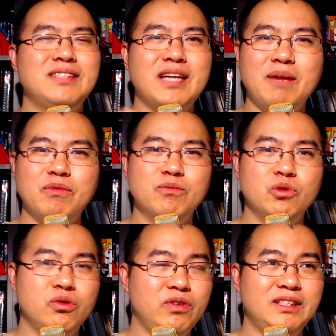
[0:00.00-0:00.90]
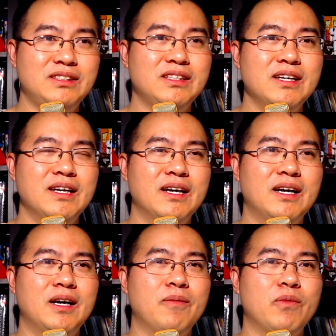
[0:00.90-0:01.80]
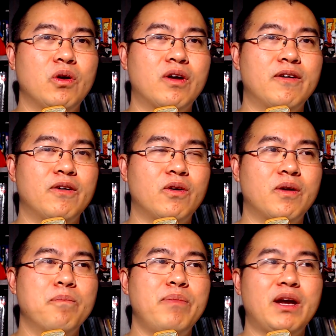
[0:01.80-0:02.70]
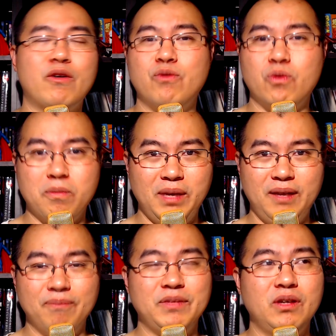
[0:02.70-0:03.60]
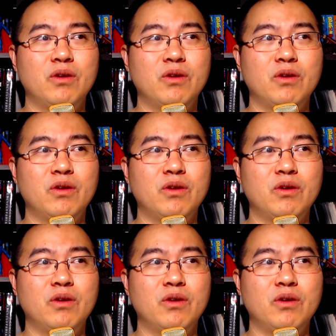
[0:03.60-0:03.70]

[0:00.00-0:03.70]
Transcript: these type of movies um, are are better for me.